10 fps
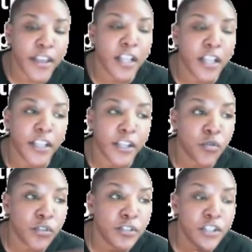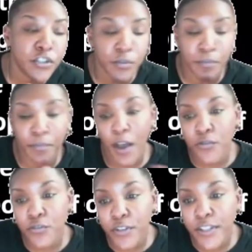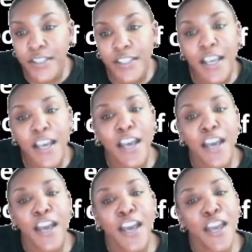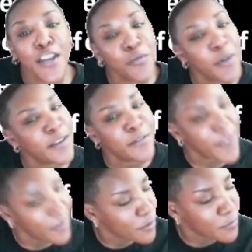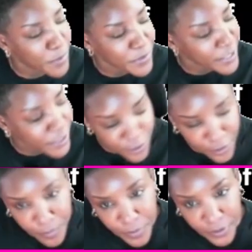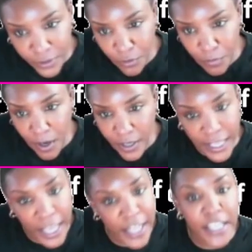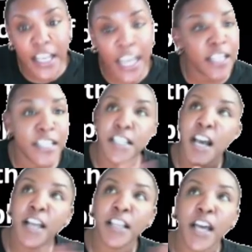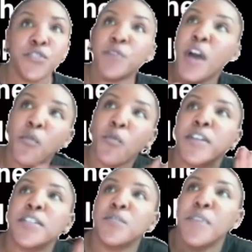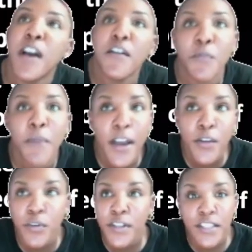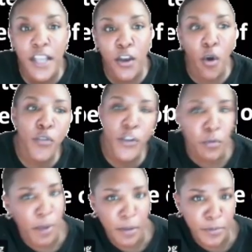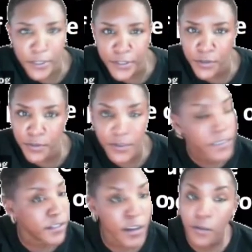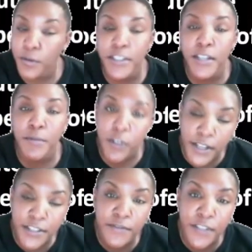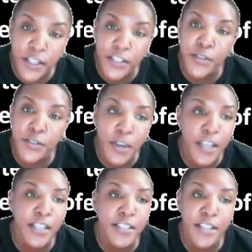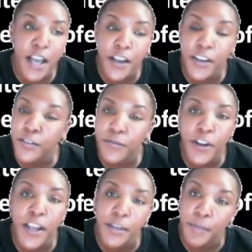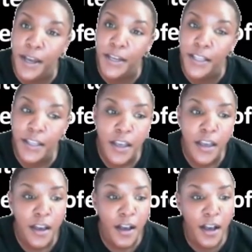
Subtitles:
drawing electoral district boundaries in a way to favor a particular political party. And it is not, I do not want to be of a mind where it's like only Republicans do this. No, Democrats have done it too, and it's not good for anybody.